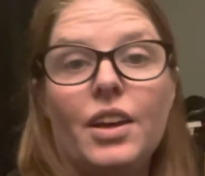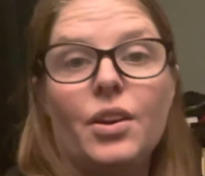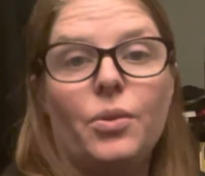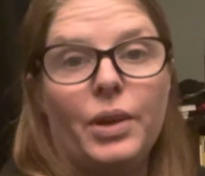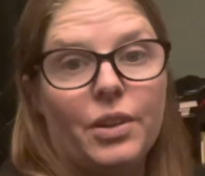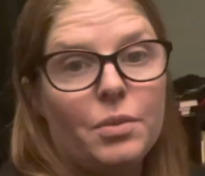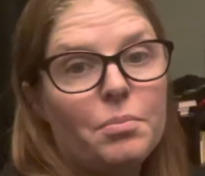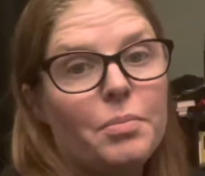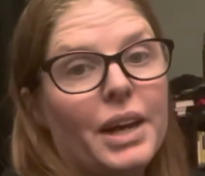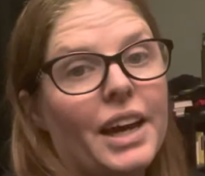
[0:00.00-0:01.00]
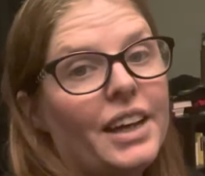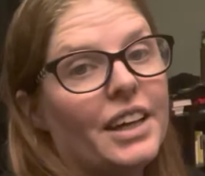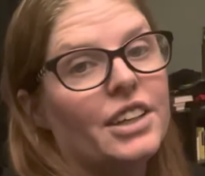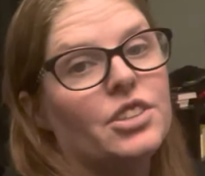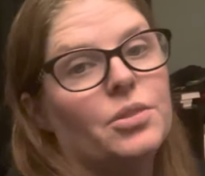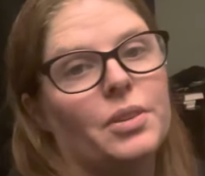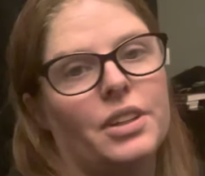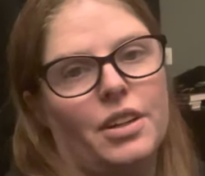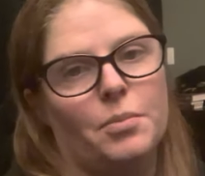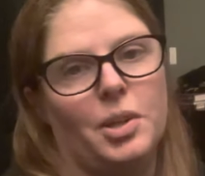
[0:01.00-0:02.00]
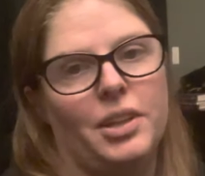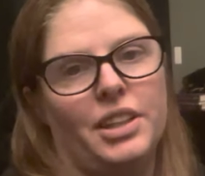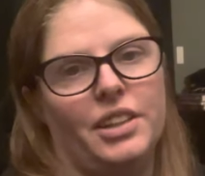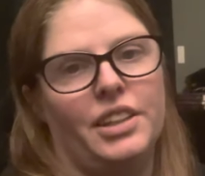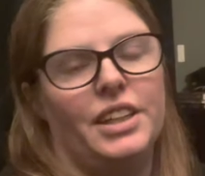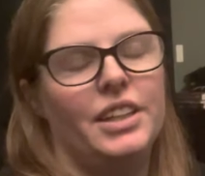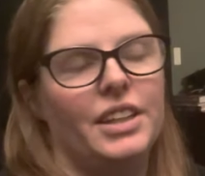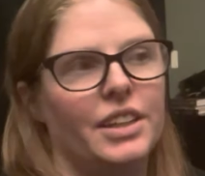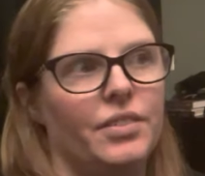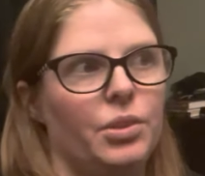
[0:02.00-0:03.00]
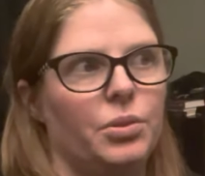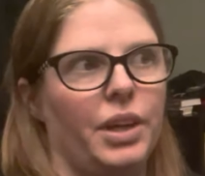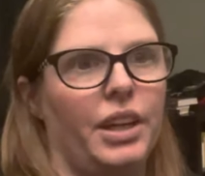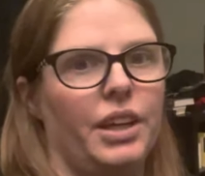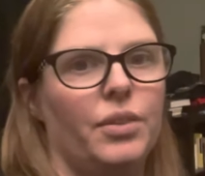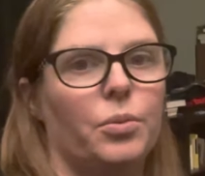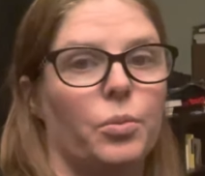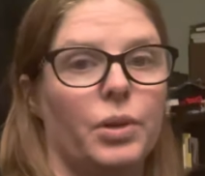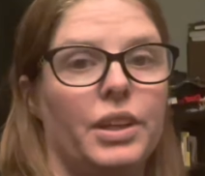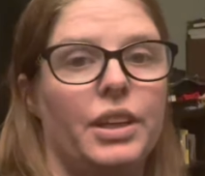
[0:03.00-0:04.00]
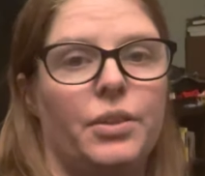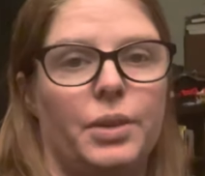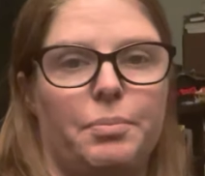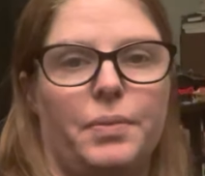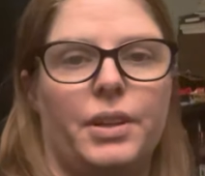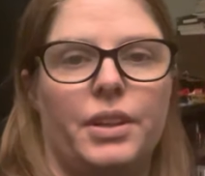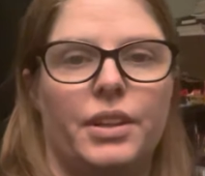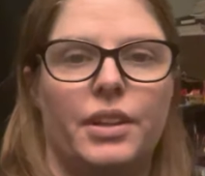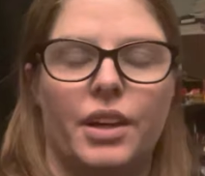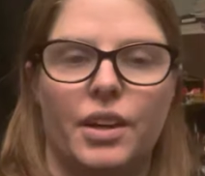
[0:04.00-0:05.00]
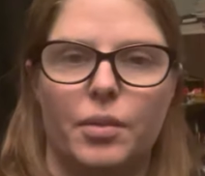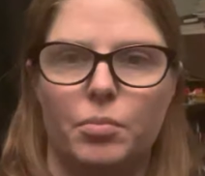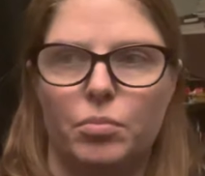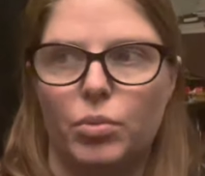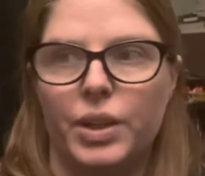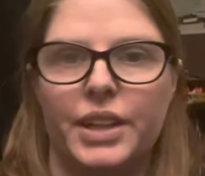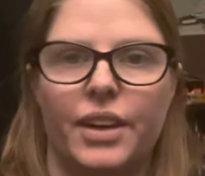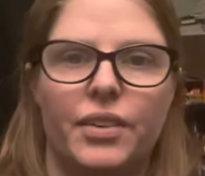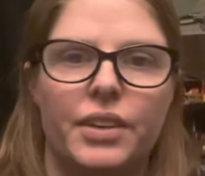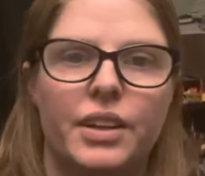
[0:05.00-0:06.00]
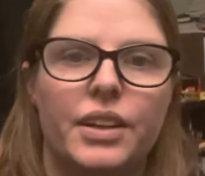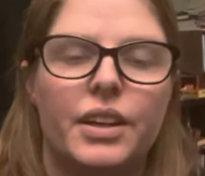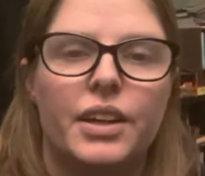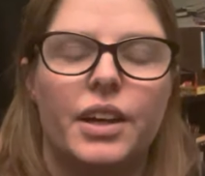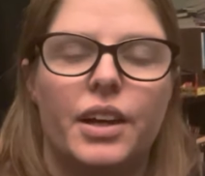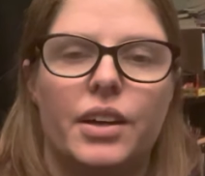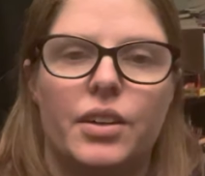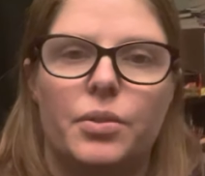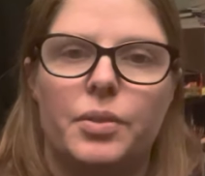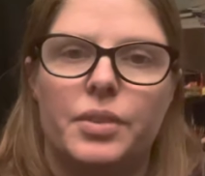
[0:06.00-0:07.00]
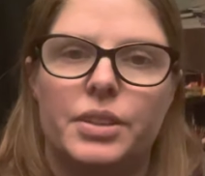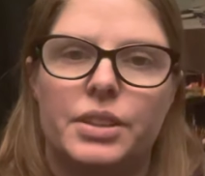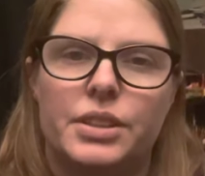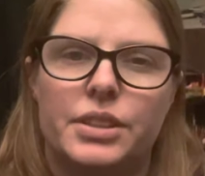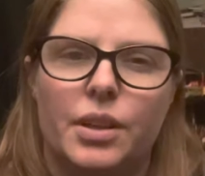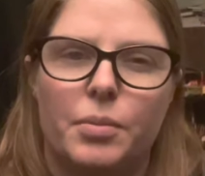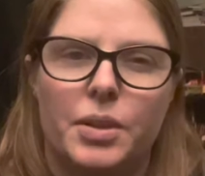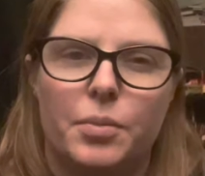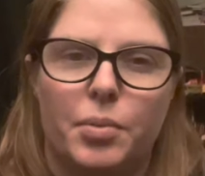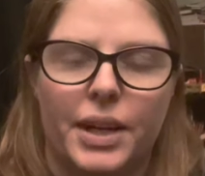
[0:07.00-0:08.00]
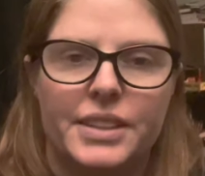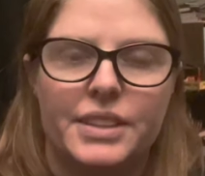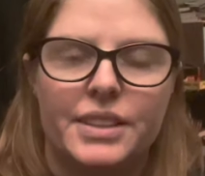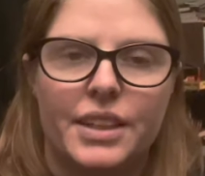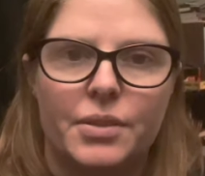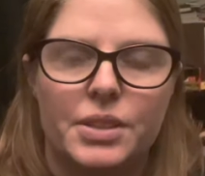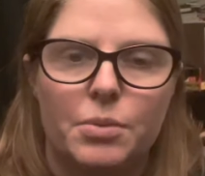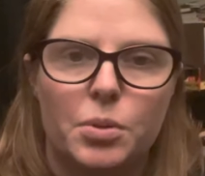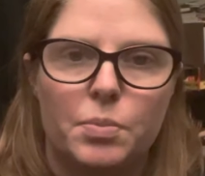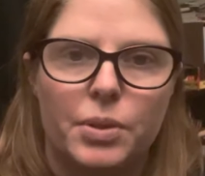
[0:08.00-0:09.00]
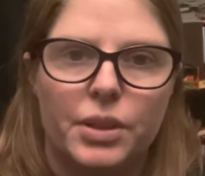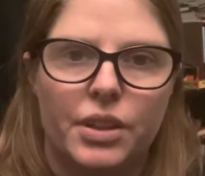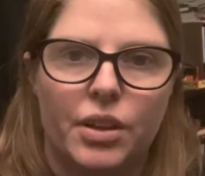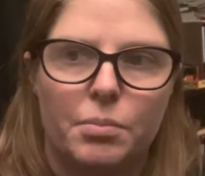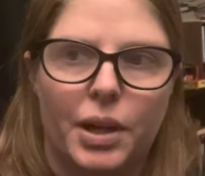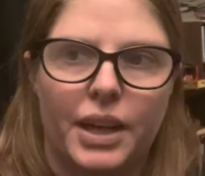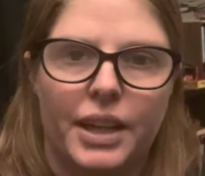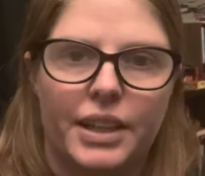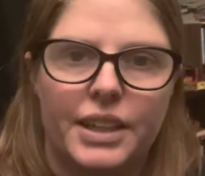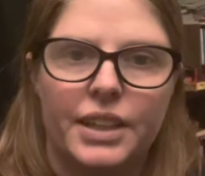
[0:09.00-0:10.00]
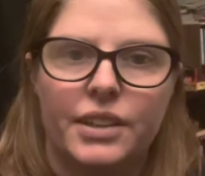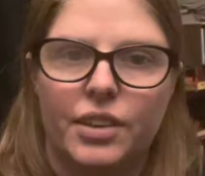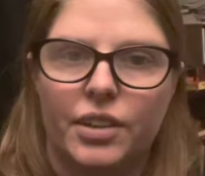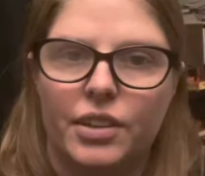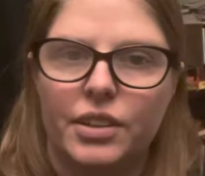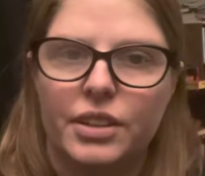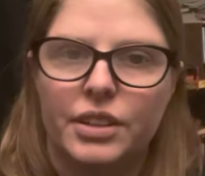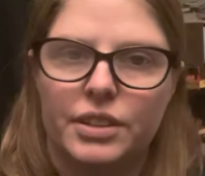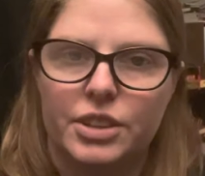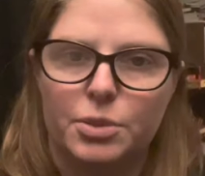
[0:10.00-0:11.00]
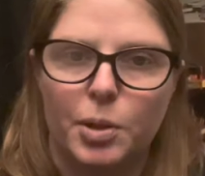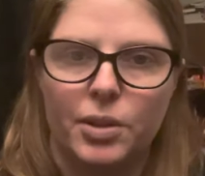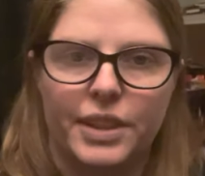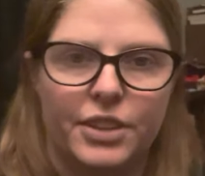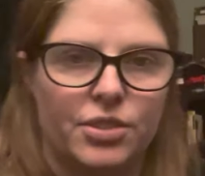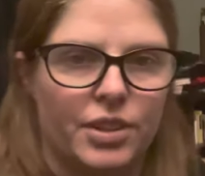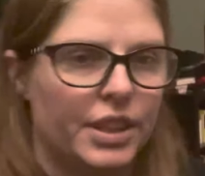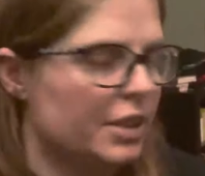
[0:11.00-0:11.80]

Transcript: Welcome back. I just wanted to come on here and give you a really quick rundown of some of the prices that I was able to put on my King Kong small electronics